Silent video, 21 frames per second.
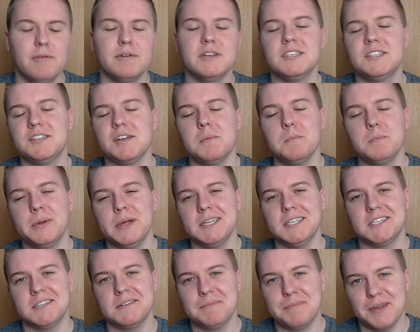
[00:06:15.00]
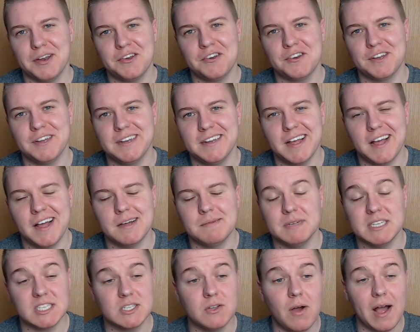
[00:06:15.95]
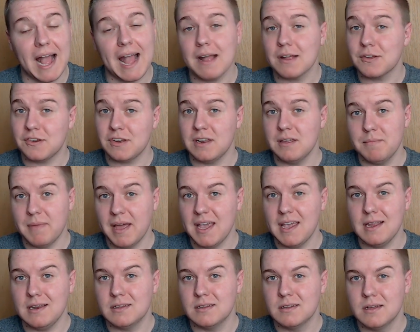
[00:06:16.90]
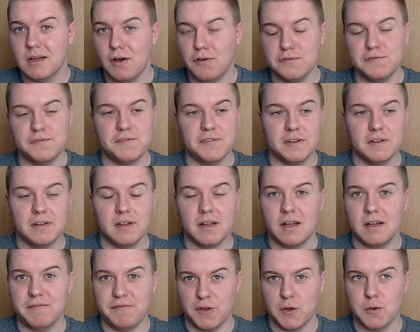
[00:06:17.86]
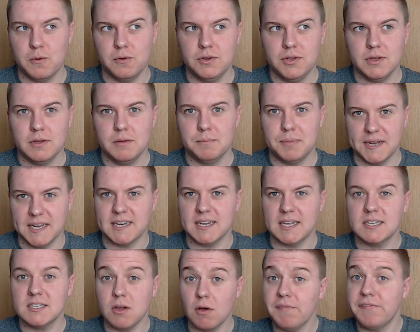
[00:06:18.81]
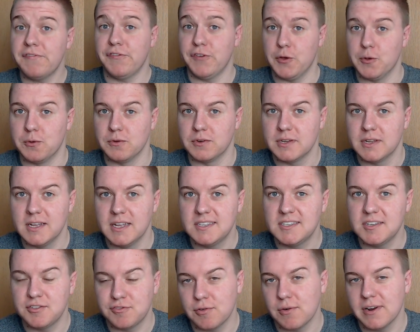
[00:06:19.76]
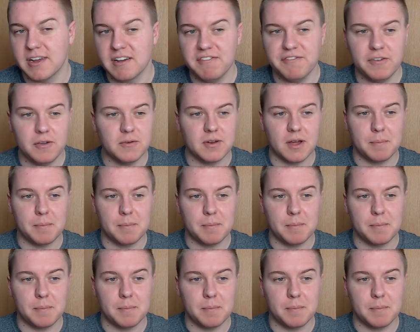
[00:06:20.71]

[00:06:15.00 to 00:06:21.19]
is Jumpy's submission. It's not actually made of food, but it is of food. It's a drawing of food. I